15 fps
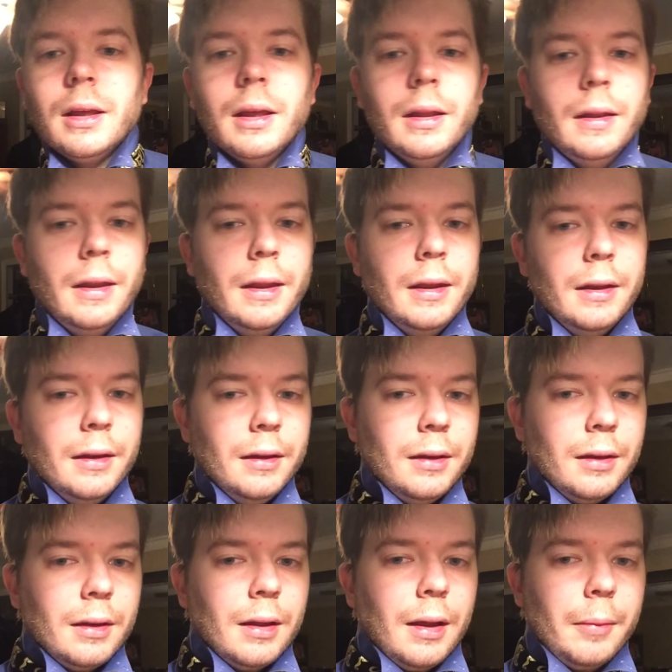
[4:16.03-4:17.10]
and then
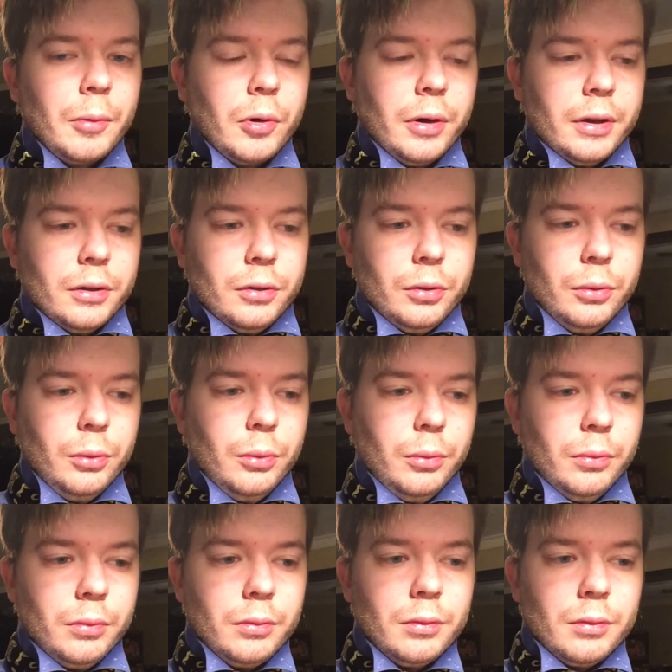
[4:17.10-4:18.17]
I'm going to
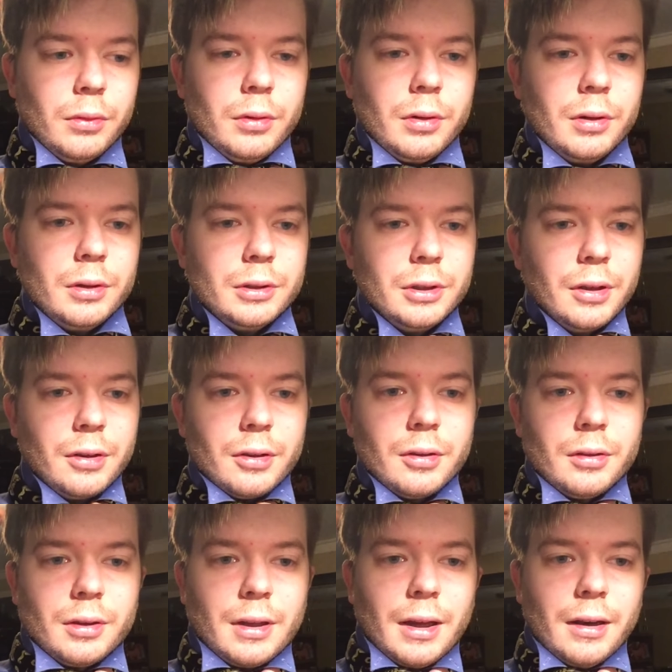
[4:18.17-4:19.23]
just
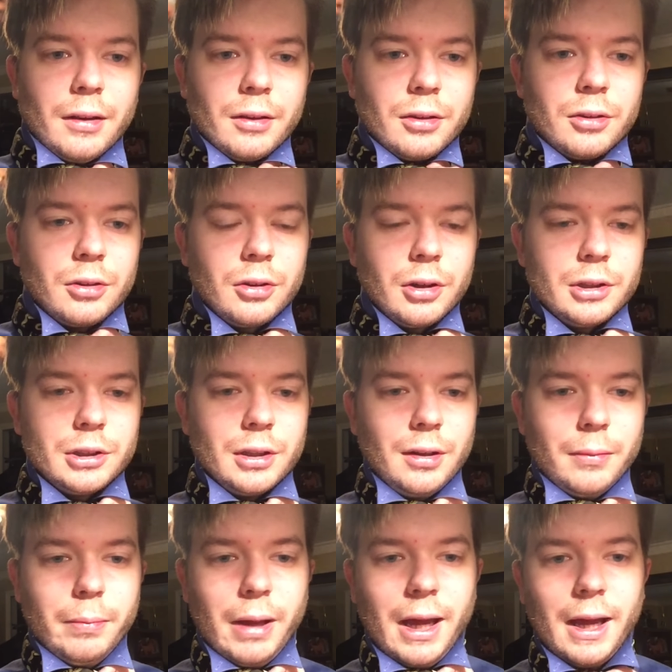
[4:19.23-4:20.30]
kind of search in the
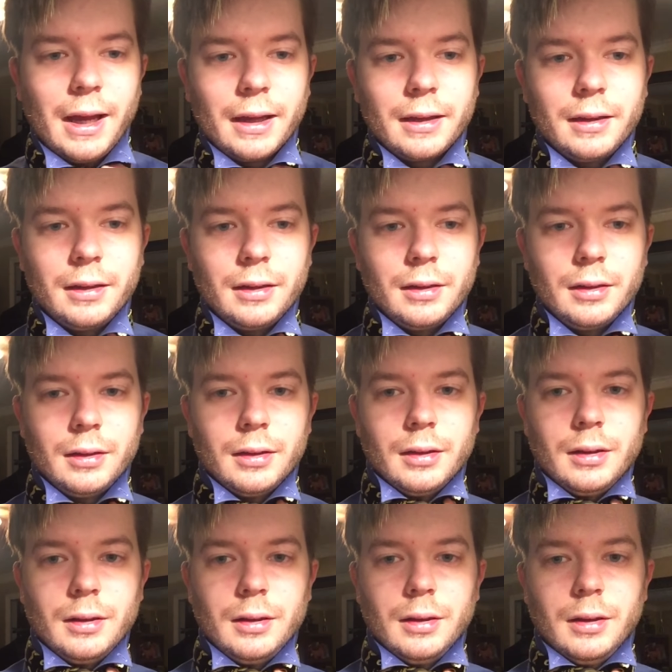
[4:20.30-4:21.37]
back,
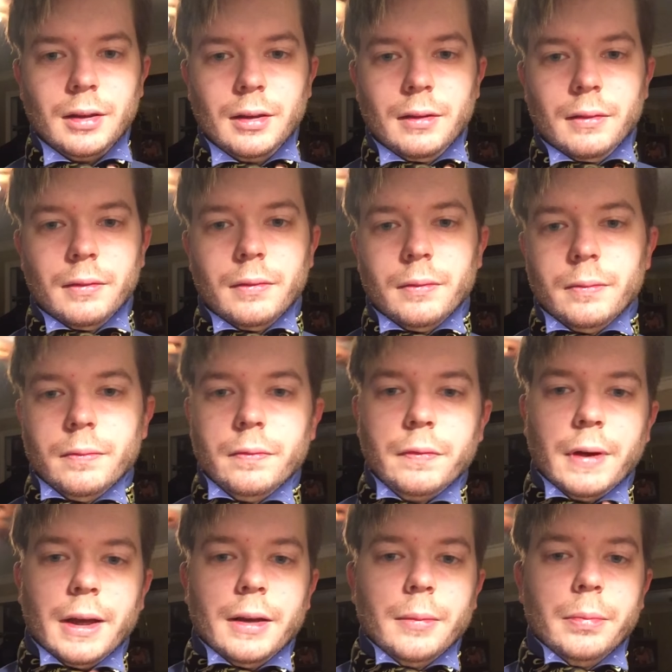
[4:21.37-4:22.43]

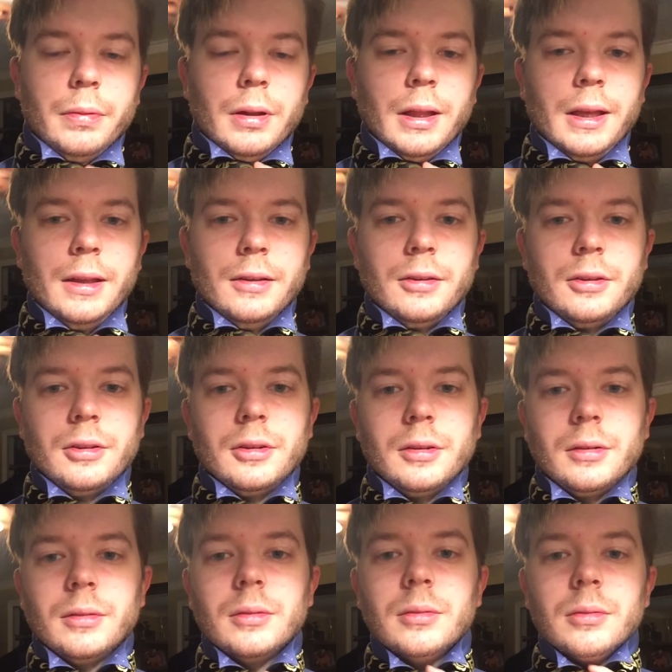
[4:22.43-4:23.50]
find a place
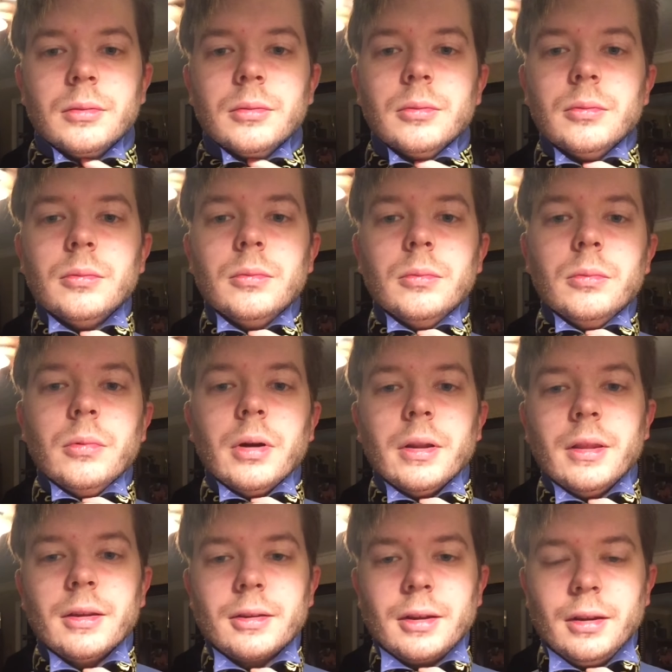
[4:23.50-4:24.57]
where
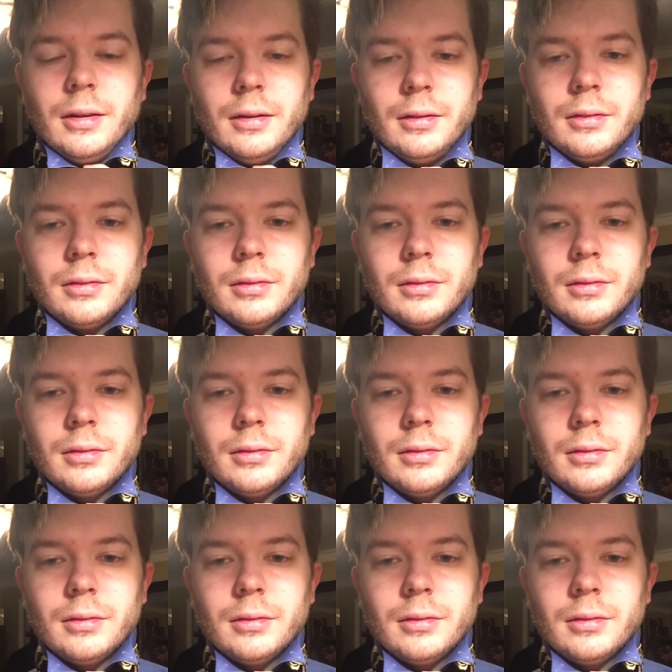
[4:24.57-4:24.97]
this can